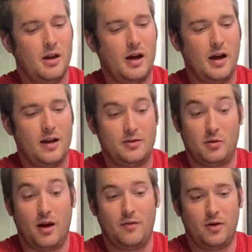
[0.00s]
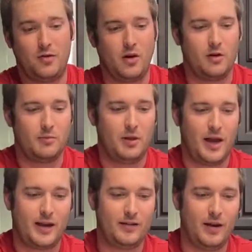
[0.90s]
That's what I've always called a
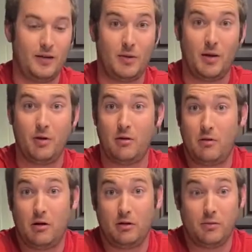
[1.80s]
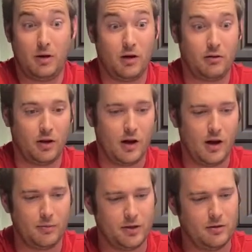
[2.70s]
Black and Tan. Maybe I'm wrong. Let me know in the
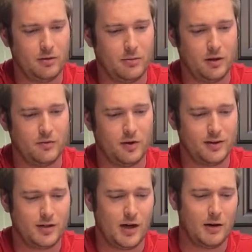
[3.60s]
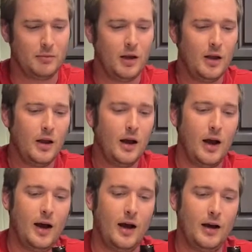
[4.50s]
comments. It wouldn't be the first time.
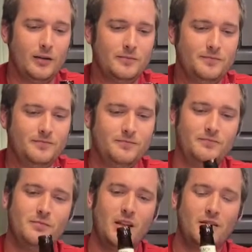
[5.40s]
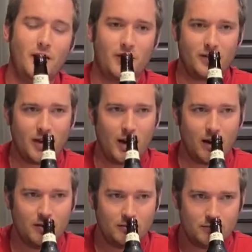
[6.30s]
Let's give this guy.